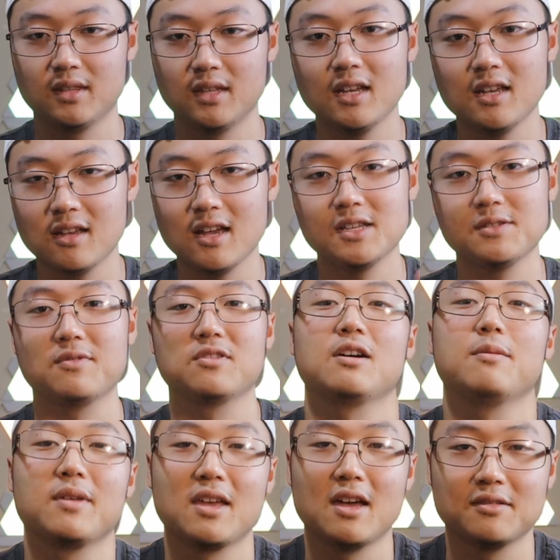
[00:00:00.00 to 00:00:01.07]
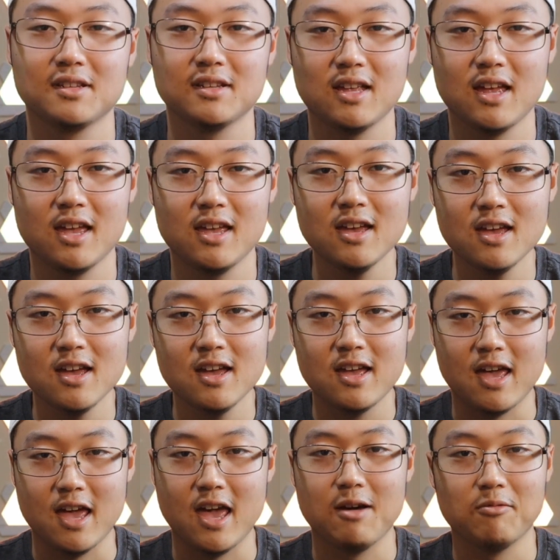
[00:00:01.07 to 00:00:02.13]
Thank you guys for coming out today,
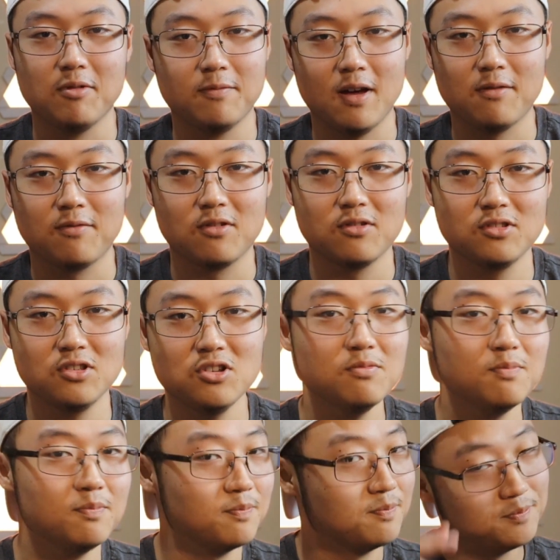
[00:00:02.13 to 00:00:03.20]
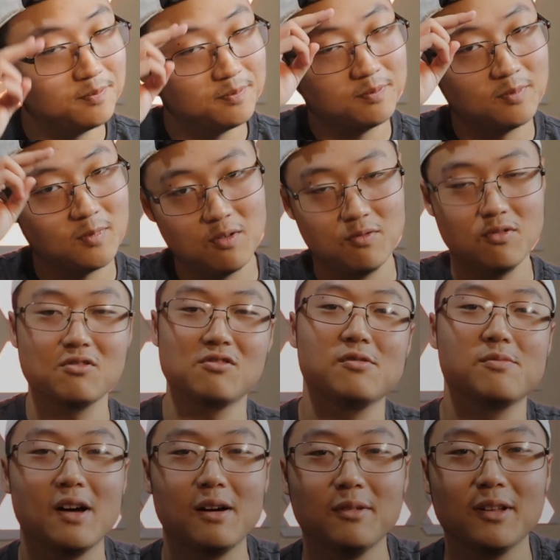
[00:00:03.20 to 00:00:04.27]
and without further ado, for the
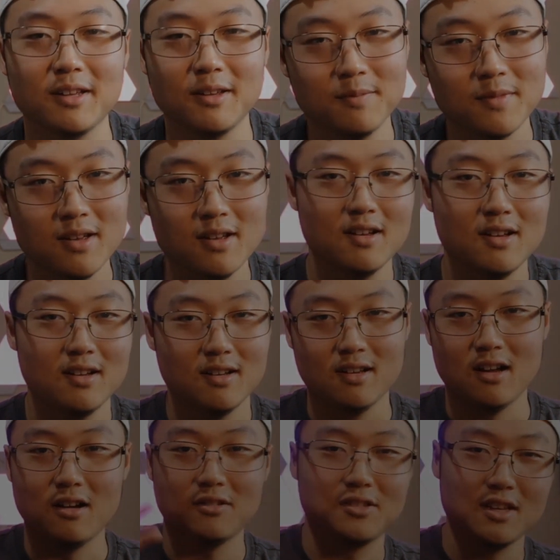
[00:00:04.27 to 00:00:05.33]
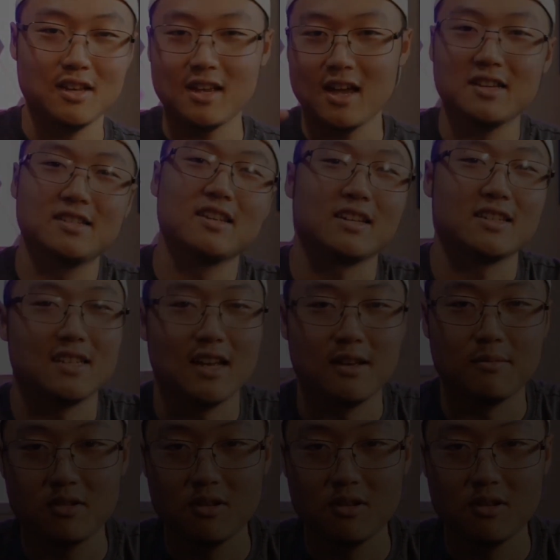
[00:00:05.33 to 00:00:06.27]
Republic, I'll see you guys next time.